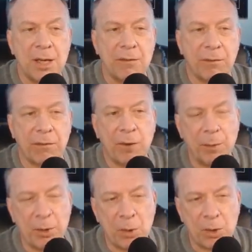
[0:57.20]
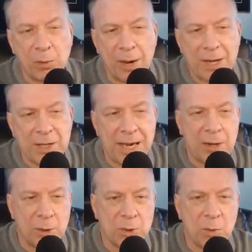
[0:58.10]
from the northwest and
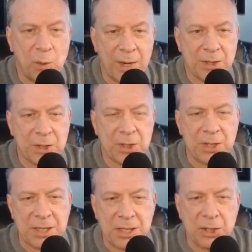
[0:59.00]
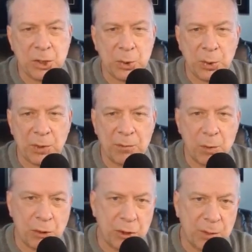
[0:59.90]
also west to east sort of
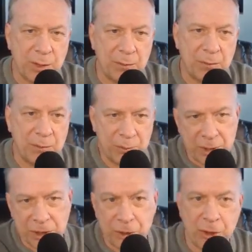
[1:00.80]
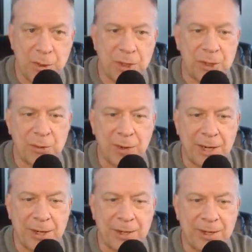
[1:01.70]
motion, but we can just show it to you right
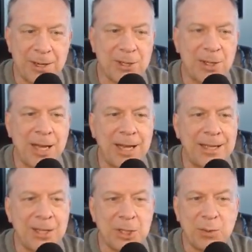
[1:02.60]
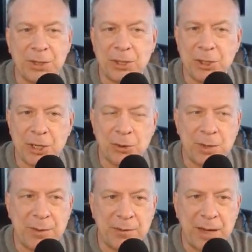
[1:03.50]
here on the next slide. This is what the jet
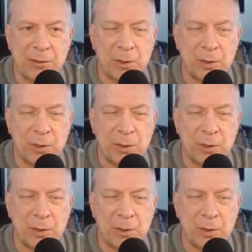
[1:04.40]
stream, the 500